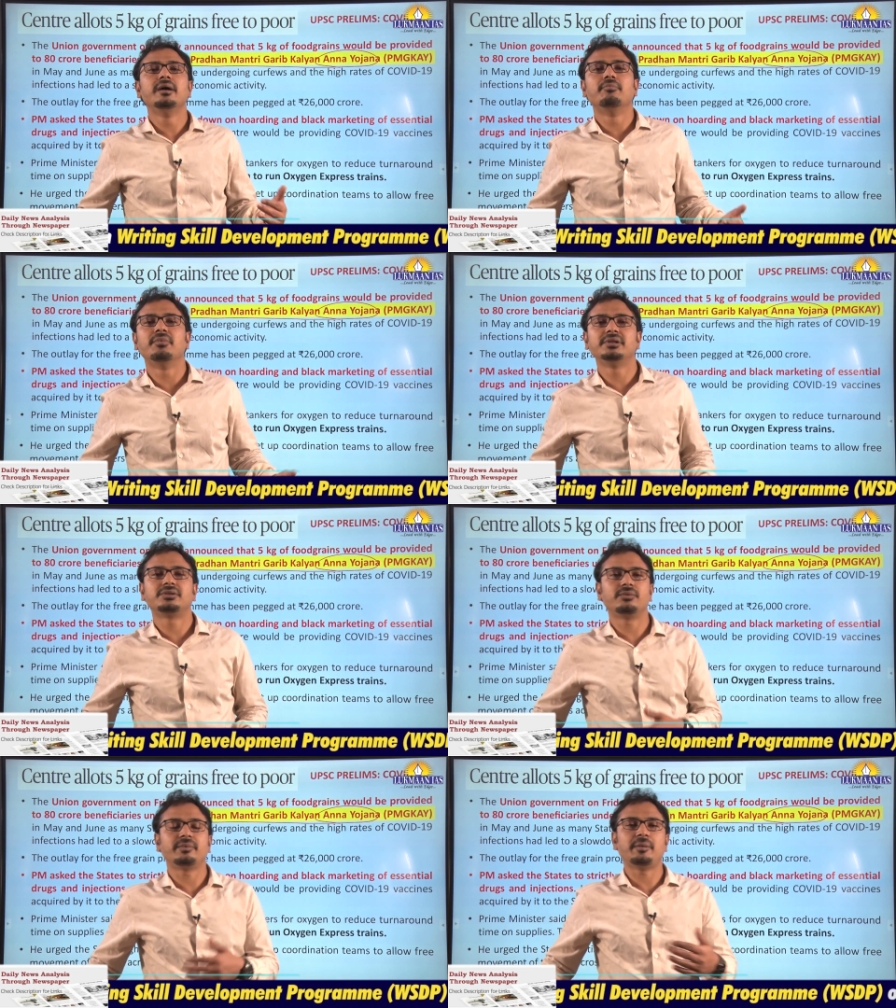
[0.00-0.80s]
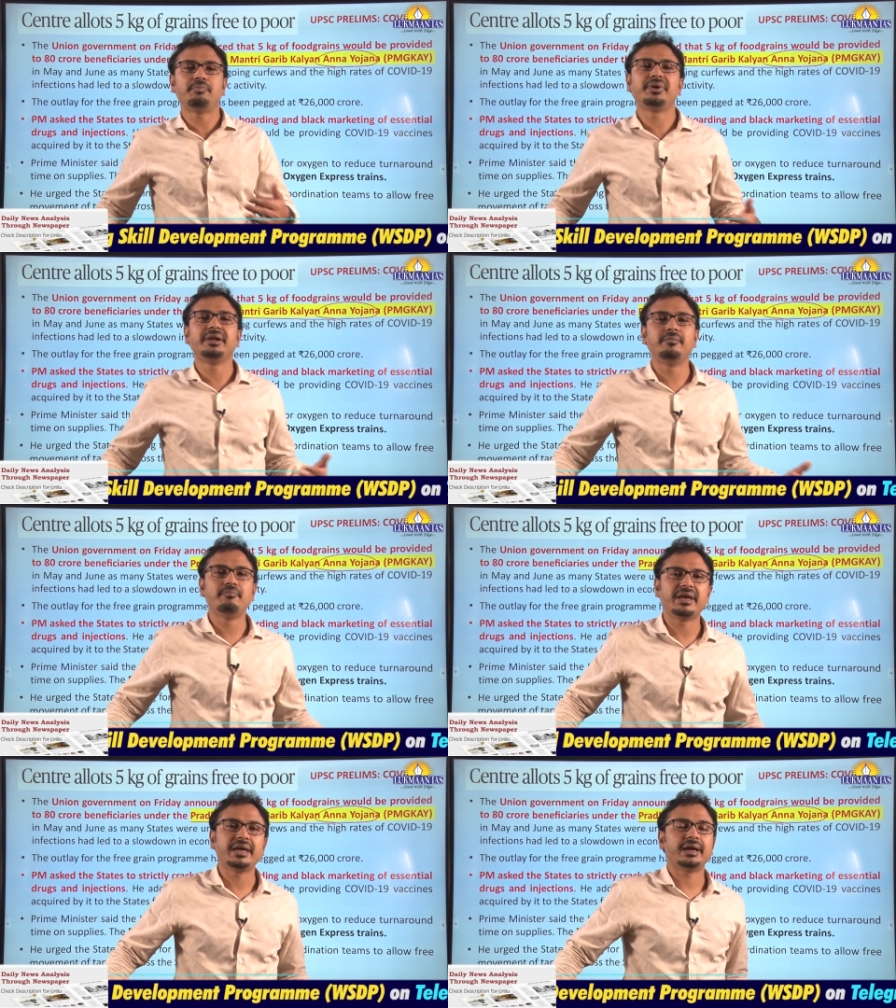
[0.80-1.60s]
month of April,
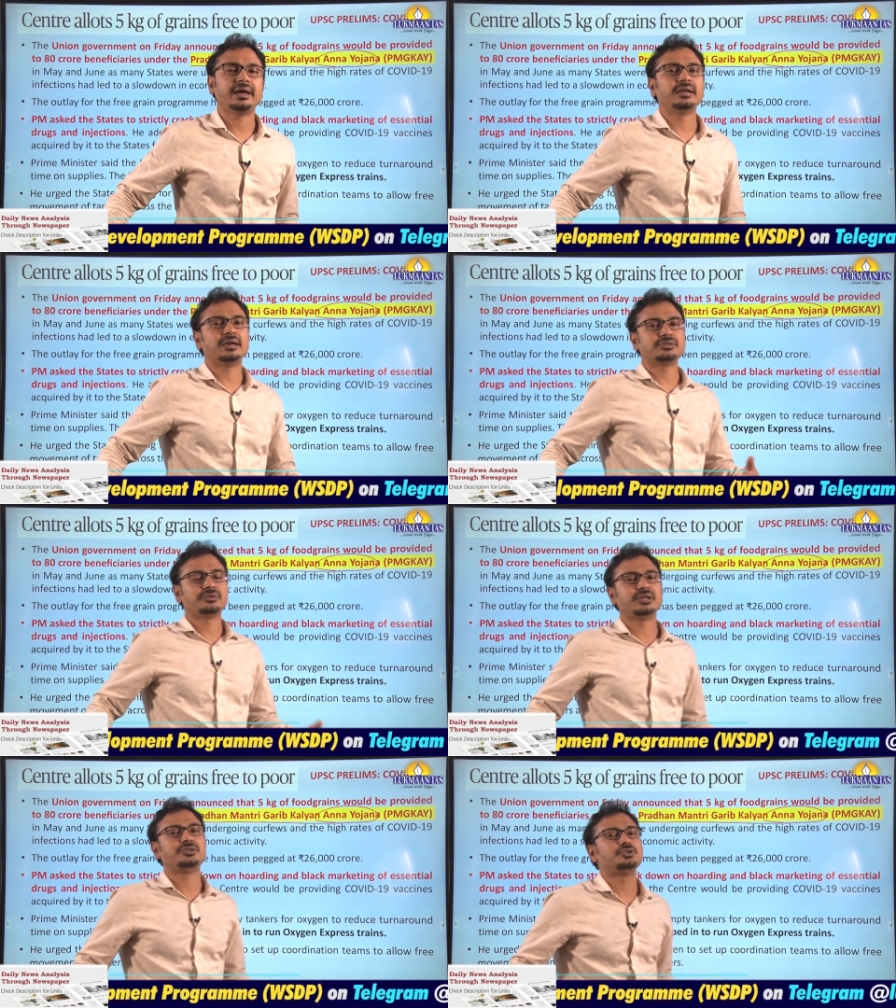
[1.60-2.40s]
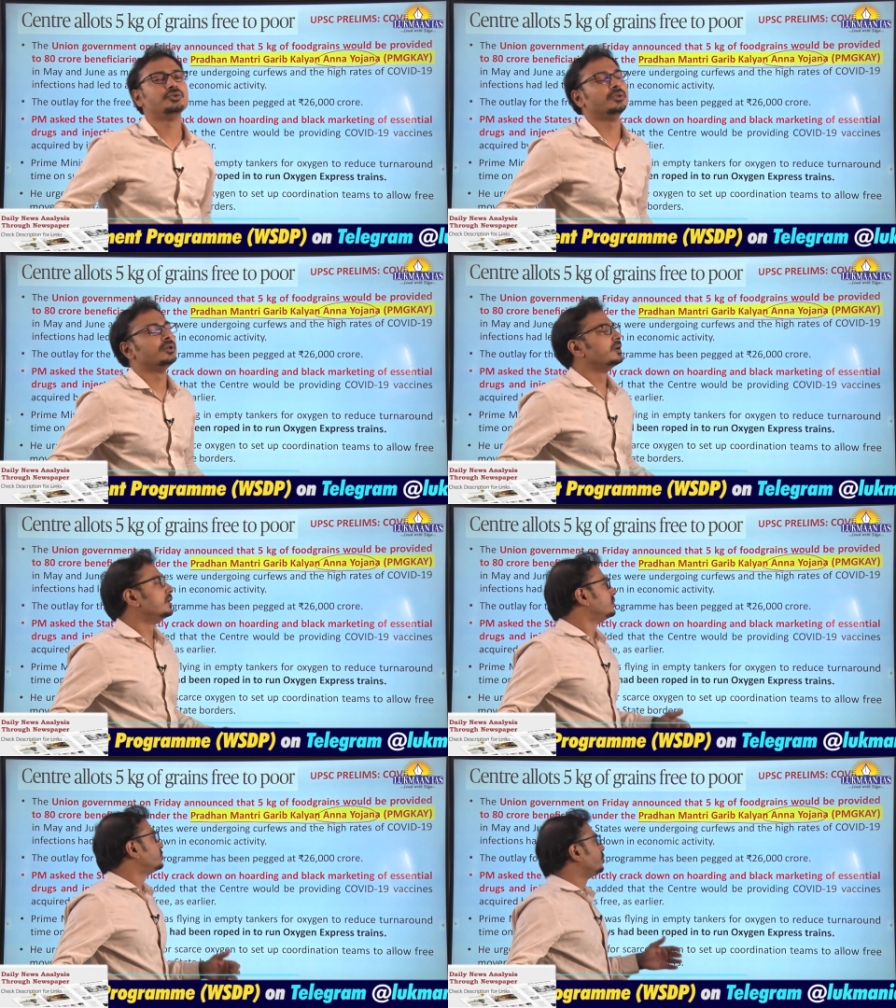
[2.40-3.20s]
May and as well as June.
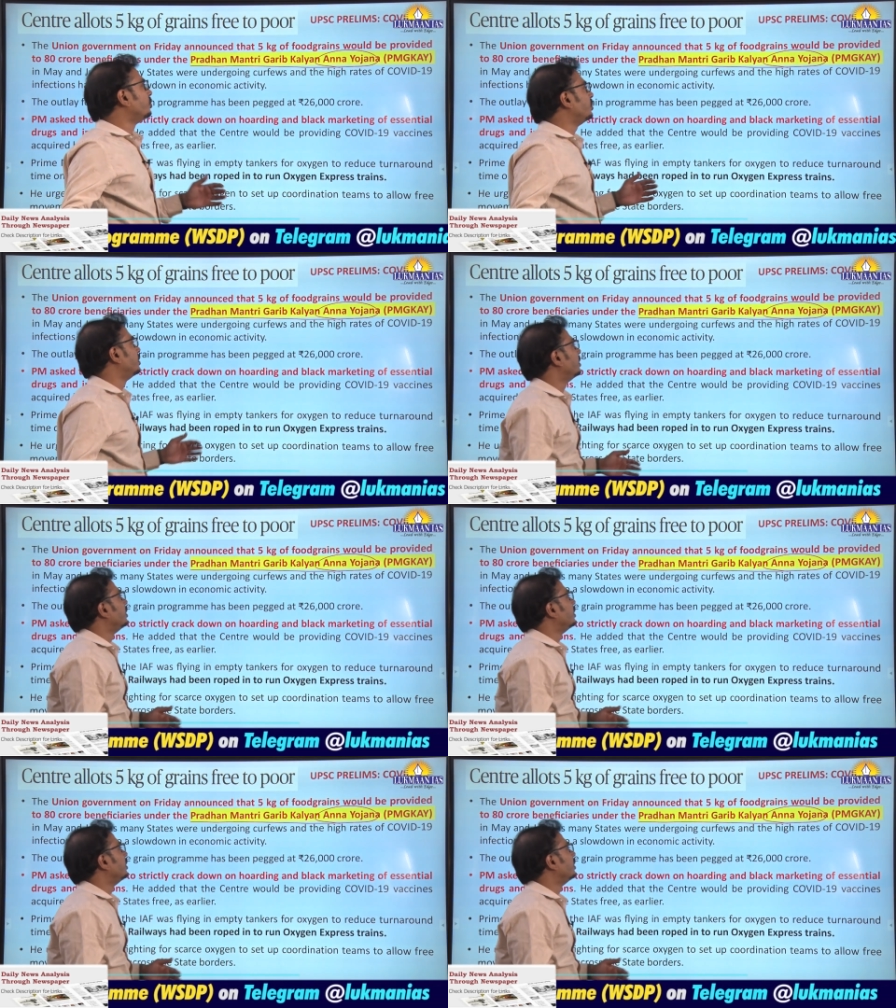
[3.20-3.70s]
So